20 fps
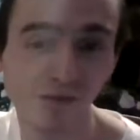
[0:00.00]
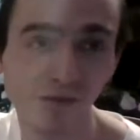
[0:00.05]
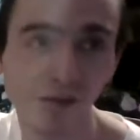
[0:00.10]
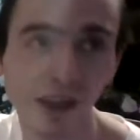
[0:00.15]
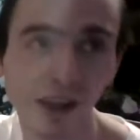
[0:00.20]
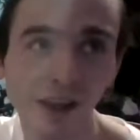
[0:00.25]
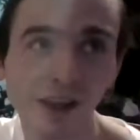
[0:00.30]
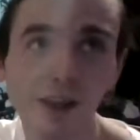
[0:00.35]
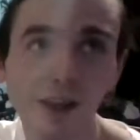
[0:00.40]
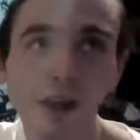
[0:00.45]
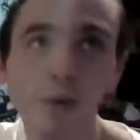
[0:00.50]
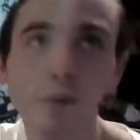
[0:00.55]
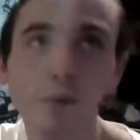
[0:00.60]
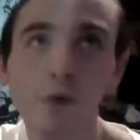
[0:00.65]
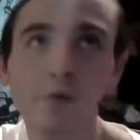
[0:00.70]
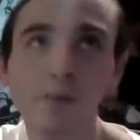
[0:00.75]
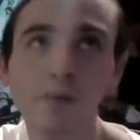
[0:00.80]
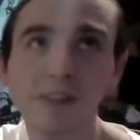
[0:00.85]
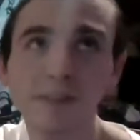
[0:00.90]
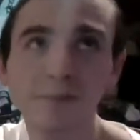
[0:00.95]
like,
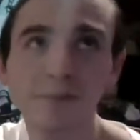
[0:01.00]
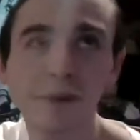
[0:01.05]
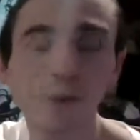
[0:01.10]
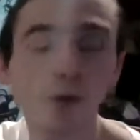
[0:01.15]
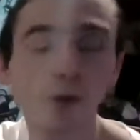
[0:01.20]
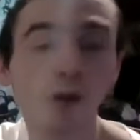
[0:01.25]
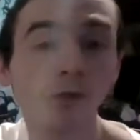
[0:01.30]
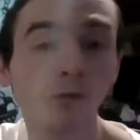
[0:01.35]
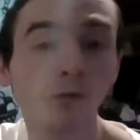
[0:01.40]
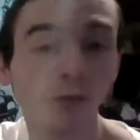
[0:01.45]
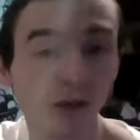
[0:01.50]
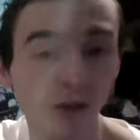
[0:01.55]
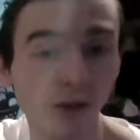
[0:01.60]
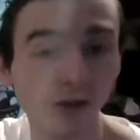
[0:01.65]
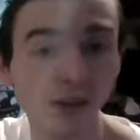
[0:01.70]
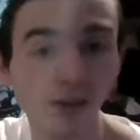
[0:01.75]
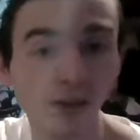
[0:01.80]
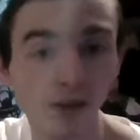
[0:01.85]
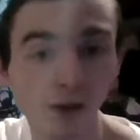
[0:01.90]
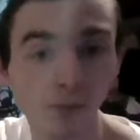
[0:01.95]
both of these people are
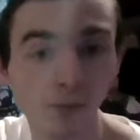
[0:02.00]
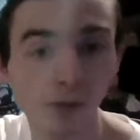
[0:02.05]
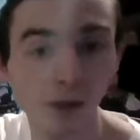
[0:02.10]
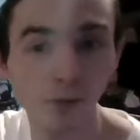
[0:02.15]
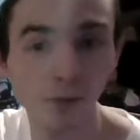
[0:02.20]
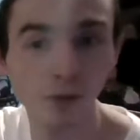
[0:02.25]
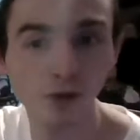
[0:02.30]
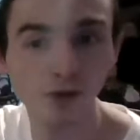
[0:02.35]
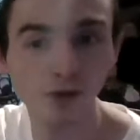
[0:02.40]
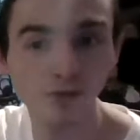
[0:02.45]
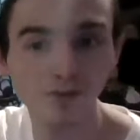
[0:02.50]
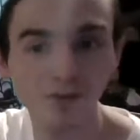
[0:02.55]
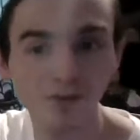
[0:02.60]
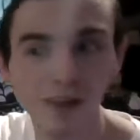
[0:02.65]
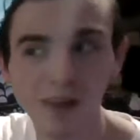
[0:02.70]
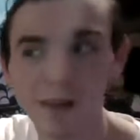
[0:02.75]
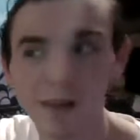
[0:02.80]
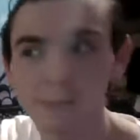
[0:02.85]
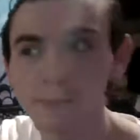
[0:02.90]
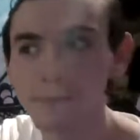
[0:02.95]
really good people,
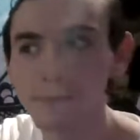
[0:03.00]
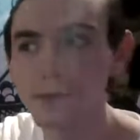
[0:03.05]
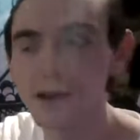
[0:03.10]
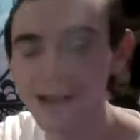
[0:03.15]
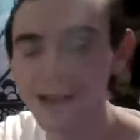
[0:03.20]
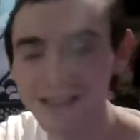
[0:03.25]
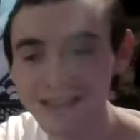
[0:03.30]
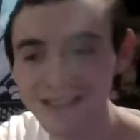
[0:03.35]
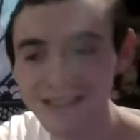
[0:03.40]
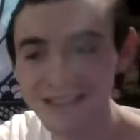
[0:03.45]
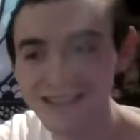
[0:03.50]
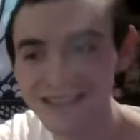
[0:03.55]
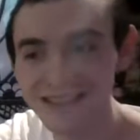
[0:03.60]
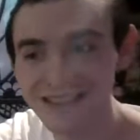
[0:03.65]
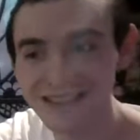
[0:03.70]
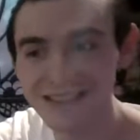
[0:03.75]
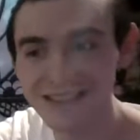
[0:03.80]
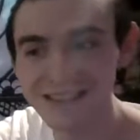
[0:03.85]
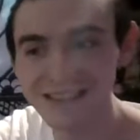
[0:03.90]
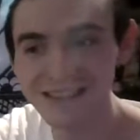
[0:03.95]
but
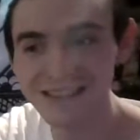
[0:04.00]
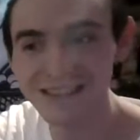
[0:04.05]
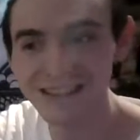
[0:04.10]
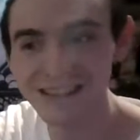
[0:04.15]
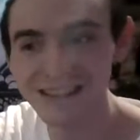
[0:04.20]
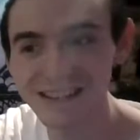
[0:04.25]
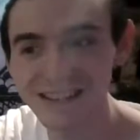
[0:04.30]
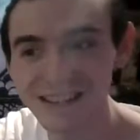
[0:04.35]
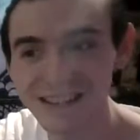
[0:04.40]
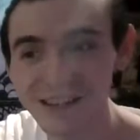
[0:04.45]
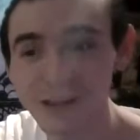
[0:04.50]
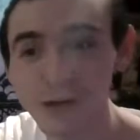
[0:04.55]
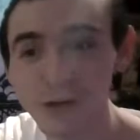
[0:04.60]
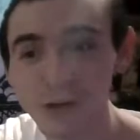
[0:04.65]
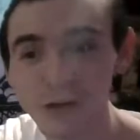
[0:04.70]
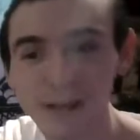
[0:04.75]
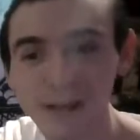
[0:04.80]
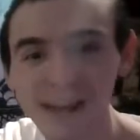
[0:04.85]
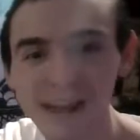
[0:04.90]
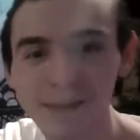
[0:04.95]

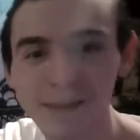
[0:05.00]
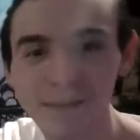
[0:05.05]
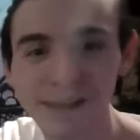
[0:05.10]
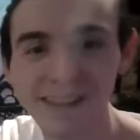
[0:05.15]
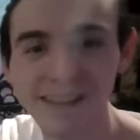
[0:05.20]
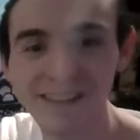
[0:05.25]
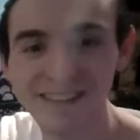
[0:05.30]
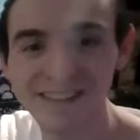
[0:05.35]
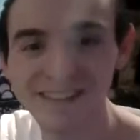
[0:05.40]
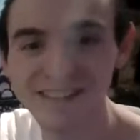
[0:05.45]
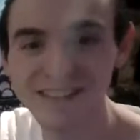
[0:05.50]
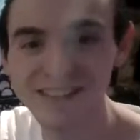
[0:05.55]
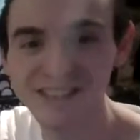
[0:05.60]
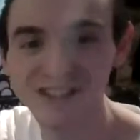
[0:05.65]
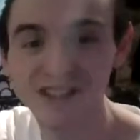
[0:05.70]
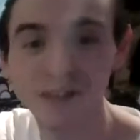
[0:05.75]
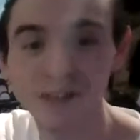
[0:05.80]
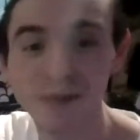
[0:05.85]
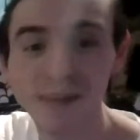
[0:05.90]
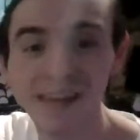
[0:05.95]
you can't make a
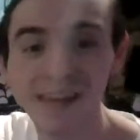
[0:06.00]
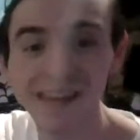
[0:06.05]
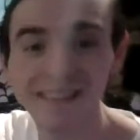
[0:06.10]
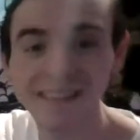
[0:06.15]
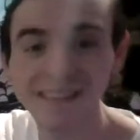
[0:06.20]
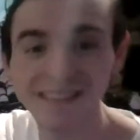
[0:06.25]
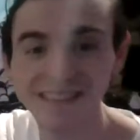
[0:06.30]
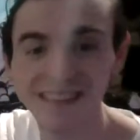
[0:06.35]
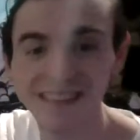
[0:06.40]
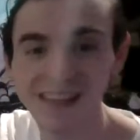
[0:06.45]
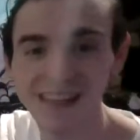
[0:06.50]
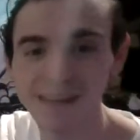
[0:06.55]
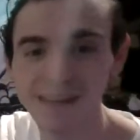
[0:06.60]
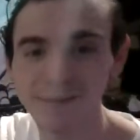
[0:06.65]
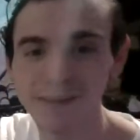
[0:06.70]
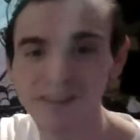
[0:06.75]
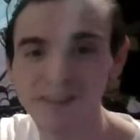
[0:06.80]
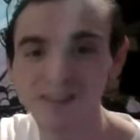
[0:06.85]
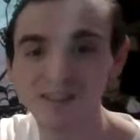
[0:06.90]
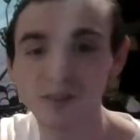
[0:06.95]
decision. You can't decide
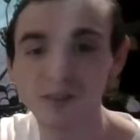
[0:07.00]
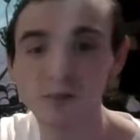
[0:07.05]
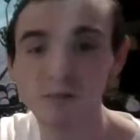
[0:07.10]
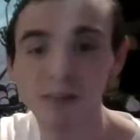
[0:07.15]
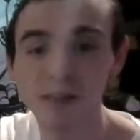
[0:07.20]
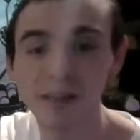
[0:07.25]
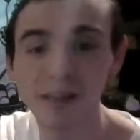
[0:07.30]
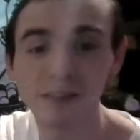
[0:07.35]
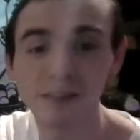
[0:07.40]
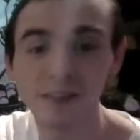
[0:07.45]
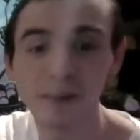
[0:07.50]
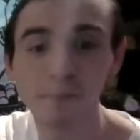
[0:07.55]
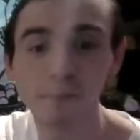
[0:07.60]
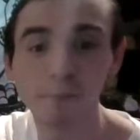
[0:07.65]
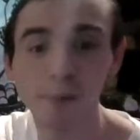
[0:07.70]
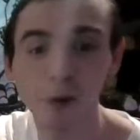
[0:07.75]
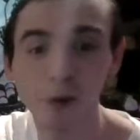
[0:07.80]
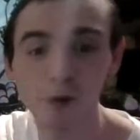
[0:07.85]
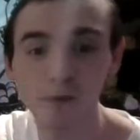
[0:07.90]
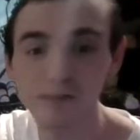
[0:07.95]
because you like them
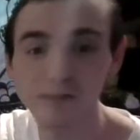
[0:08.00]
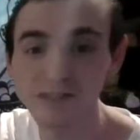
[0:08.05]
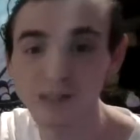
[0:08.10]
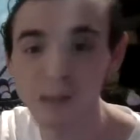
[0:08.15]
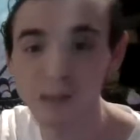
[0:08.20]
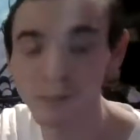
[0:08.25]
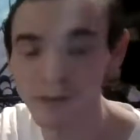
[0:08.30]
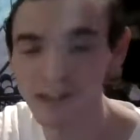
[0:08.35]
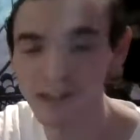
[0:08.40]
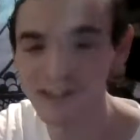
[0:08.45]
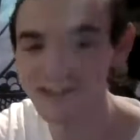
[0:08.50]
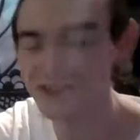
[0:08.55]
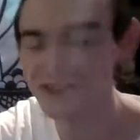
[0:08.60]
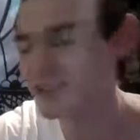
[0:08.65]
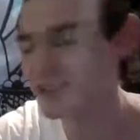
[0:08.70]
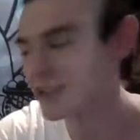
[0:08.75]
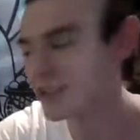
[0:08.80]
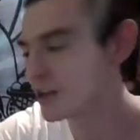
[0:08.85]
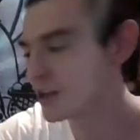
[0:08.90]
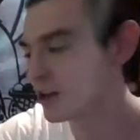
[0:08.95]
both so much.
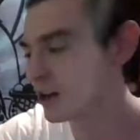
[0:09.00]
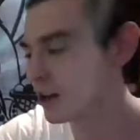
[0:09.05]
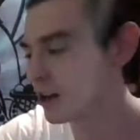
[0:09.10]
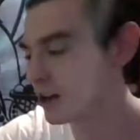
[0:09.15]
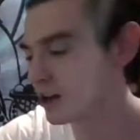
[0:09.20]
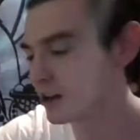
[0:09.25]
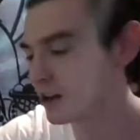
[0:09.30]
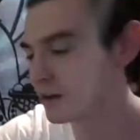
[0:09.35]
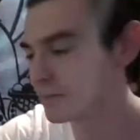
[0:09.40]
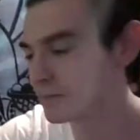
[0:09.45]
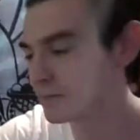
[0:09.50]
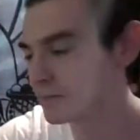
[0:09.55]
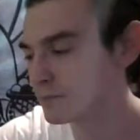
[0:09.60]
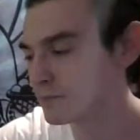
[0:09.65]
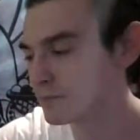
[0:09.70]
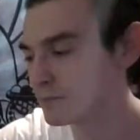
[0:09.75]
And